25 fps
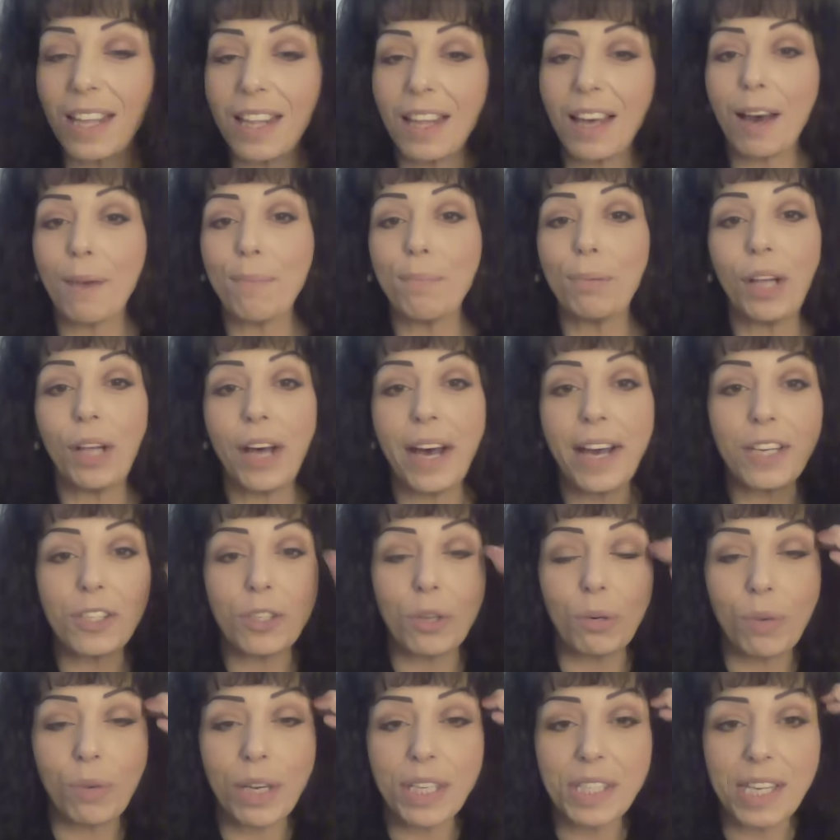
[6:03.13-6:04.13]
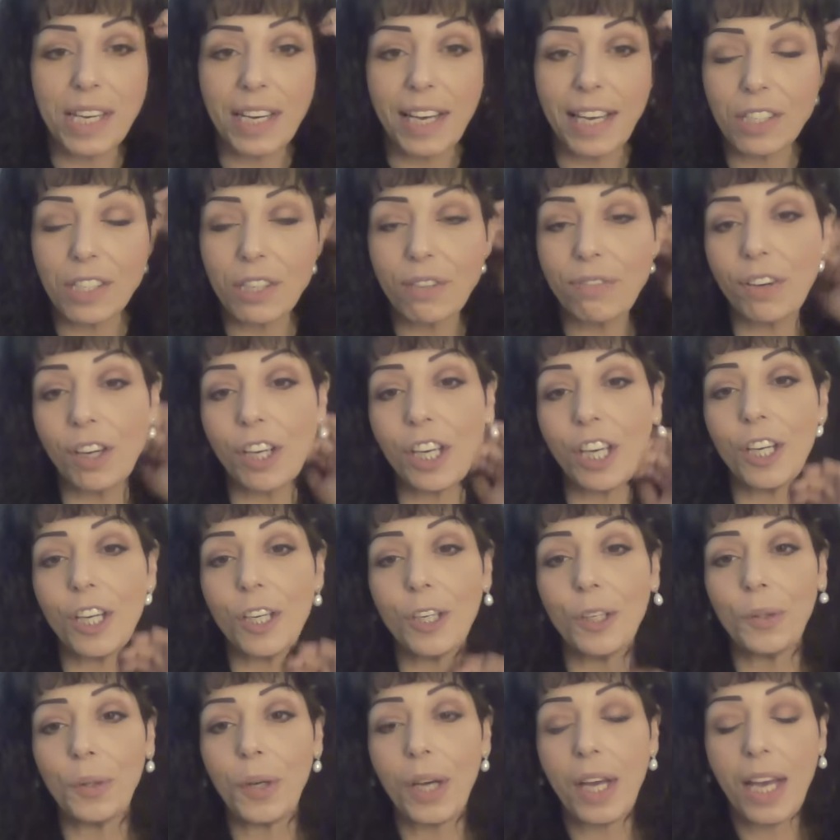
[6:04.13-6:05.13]
applies or resonates for
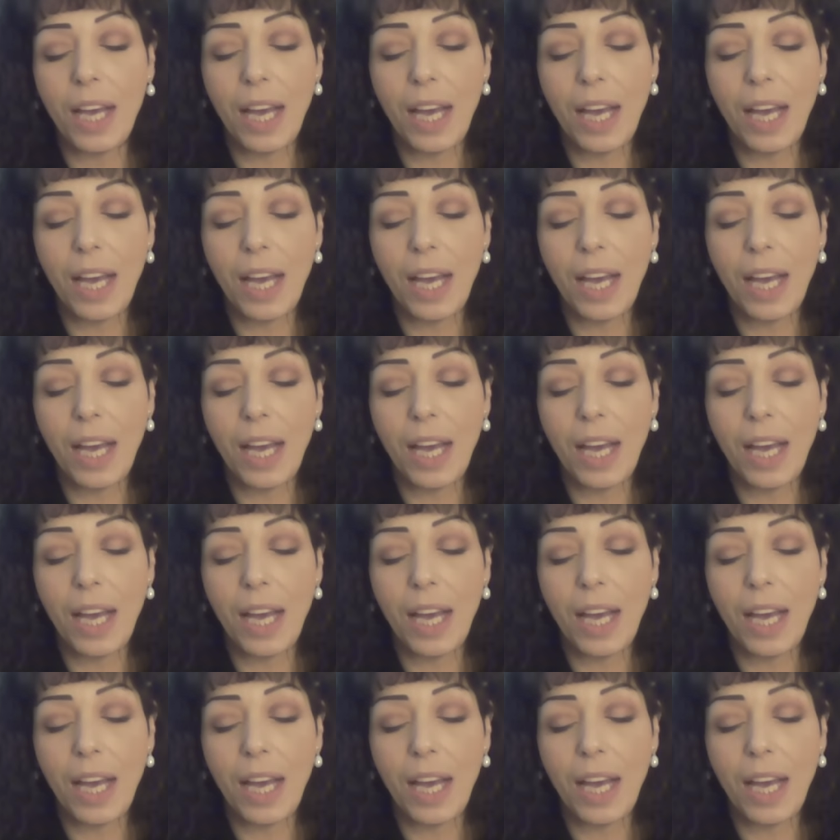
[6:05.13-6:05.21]
you,